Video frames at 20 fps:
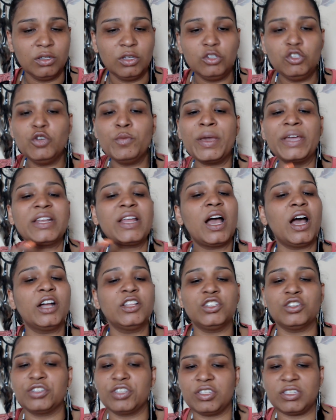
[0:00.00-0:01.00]
You may not
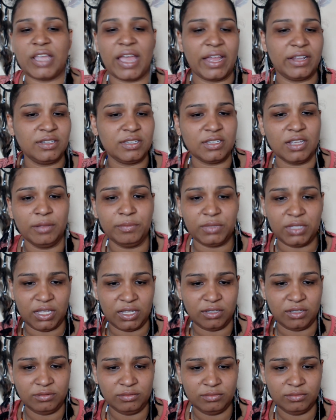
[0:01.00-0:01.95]
understand something,